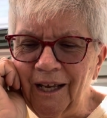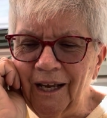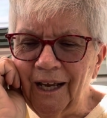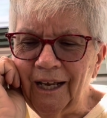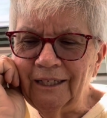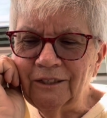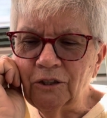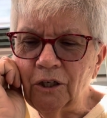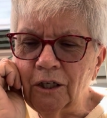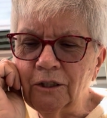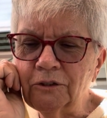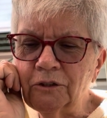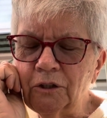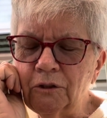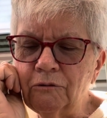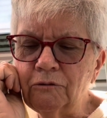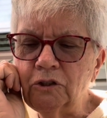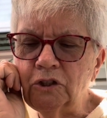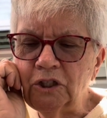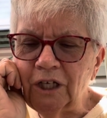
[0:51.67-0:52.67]
It's
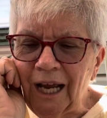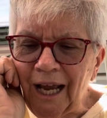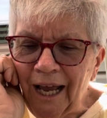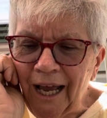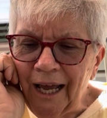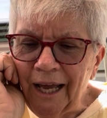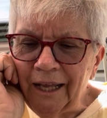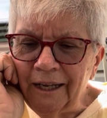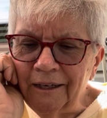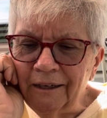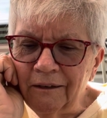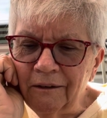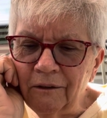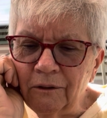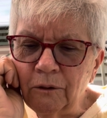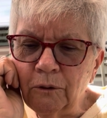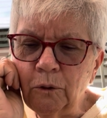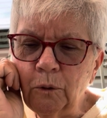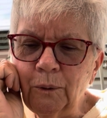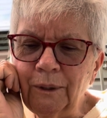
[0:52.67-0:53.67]
also John,
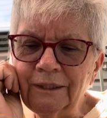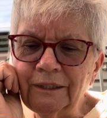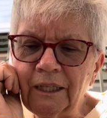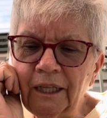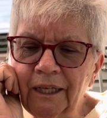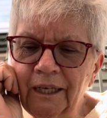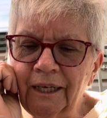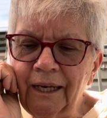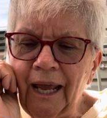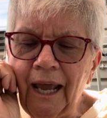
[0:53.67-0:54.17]
who is Lynn